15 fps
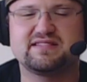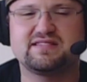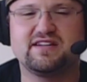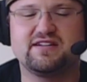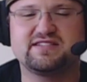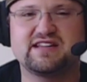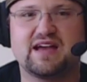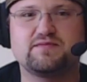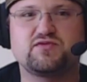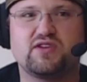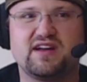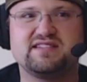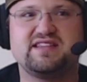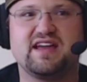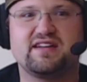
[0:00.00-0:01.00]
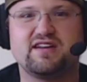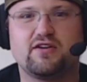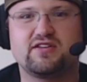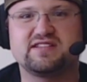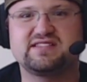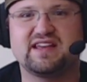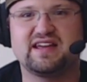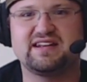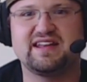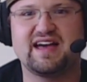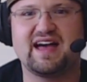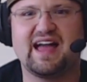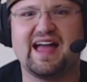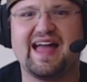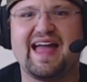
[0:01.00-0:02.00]
there are times when I take notice, and
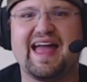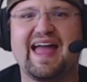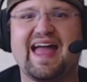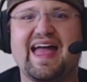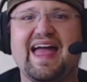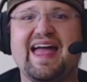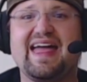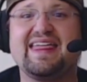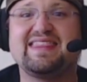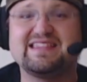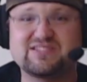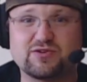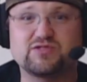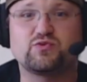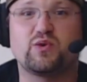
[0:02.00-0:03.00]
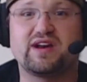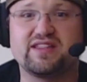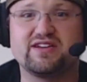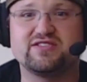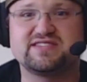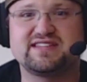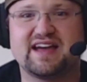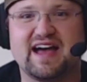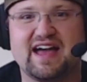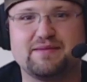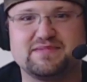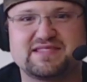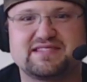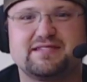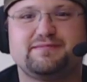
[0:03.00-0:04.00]
this was one of those times.